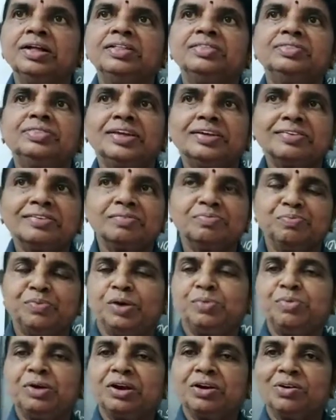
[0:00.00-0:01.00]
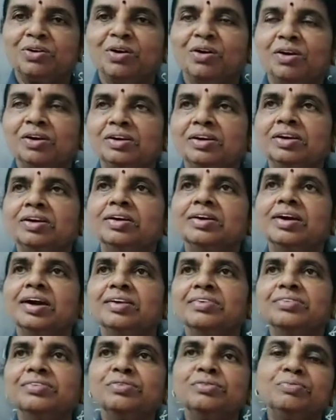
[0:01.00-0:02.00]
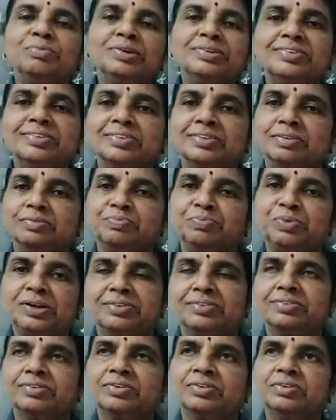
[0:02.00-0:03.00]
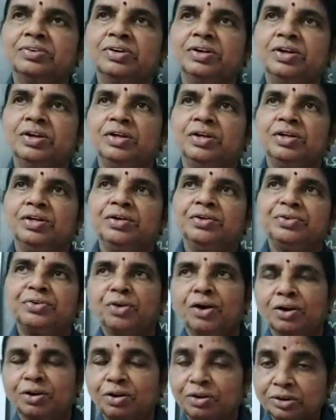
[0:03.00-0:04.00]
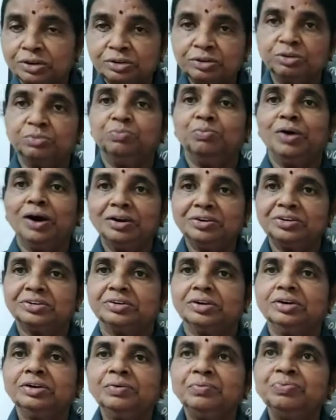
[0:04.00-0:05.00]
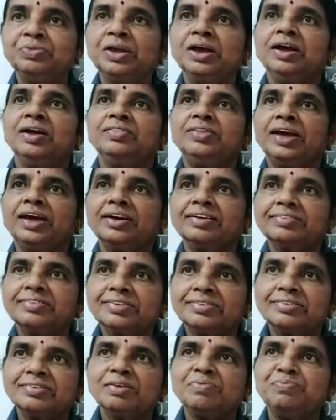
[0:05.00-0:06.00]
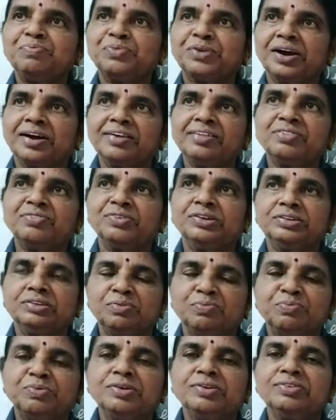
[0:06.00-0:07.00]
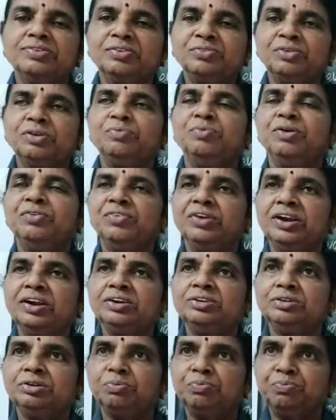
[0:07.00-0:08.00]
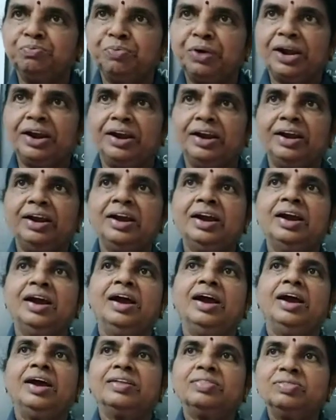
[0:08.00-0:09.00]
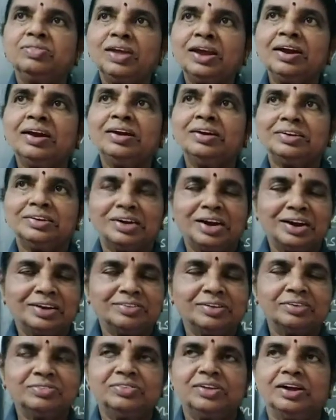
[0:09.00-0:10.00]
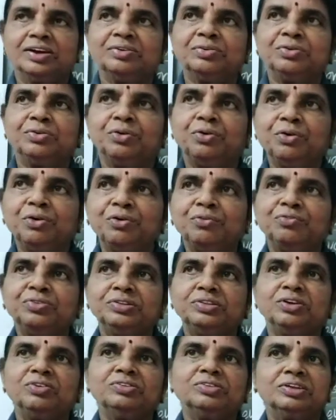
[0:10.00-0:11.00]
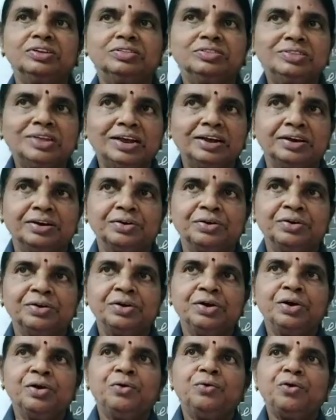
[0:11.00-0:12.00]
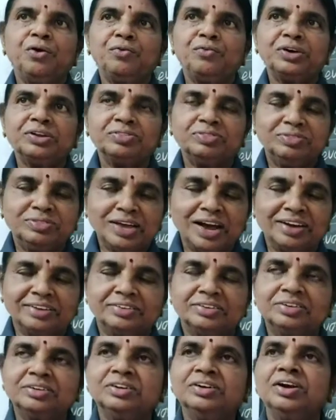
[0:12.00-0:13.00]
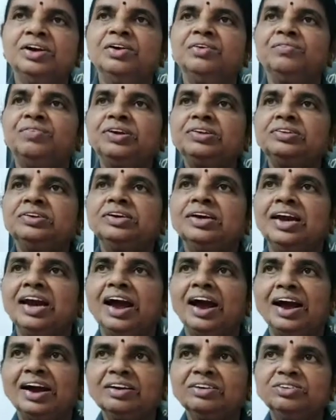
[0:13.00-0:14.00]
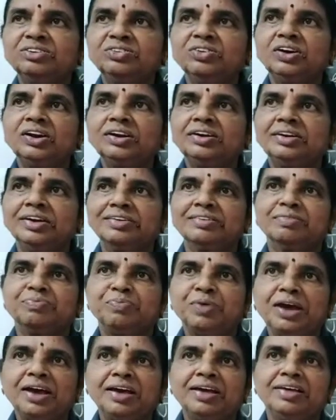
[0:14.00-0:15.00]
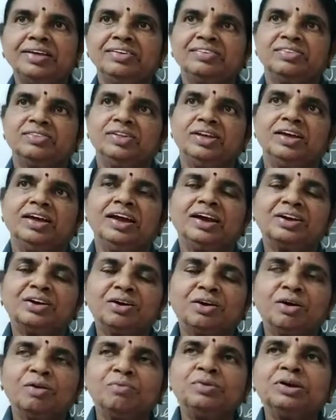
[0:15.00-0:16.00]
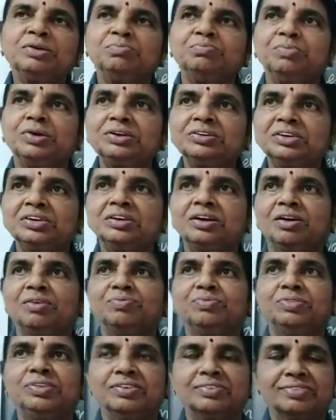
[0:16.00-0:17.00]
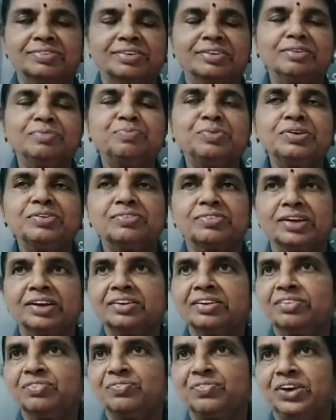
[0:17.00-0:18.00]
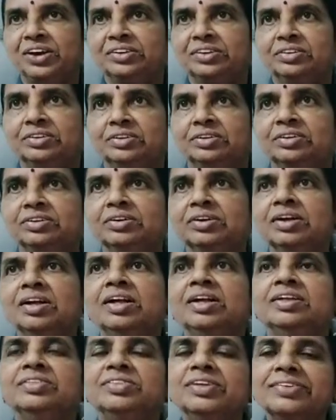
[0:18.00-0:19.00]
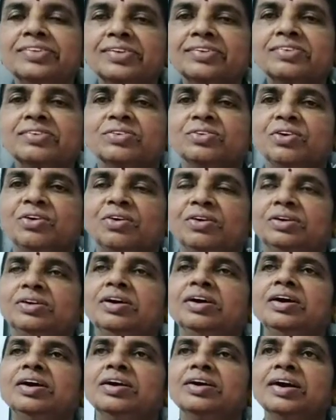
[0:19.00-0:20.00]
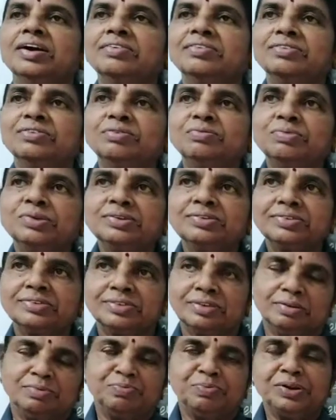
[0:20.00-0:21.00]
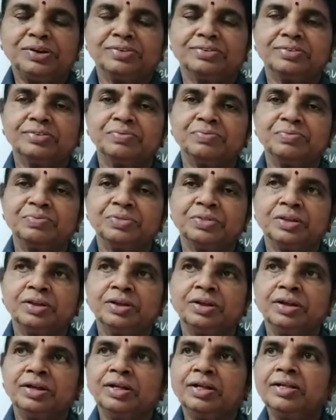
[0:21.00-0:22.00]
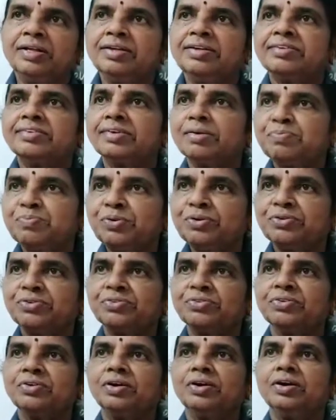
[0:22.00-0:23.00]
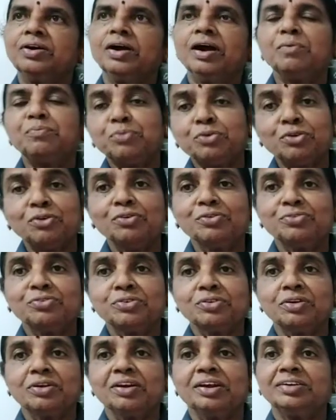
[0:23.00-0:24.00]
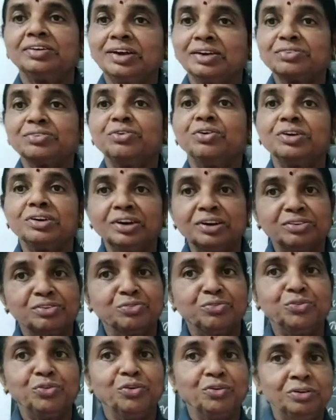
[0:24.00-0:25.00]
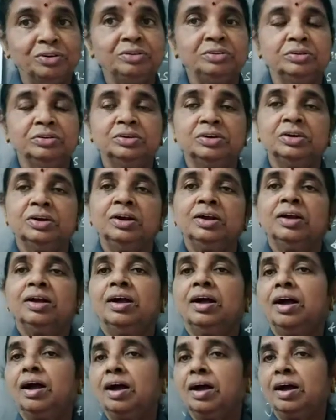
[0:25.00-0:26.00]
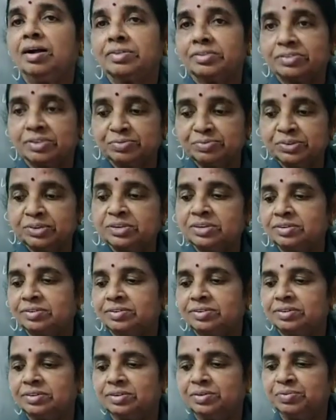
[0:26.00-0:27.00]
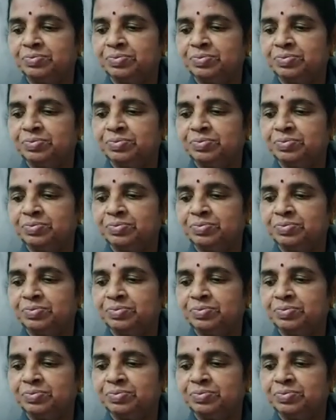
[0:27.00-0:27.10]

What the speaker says: This may be called consumer surplus. So according to Marshall, the excess of price which a person would be willing to pay a thing rather than go without the thing over that which he actually does pay is the economic measure of this surplus satisfaction. This is called consumer surplus. Suppose, of course, it has got its own assumptions.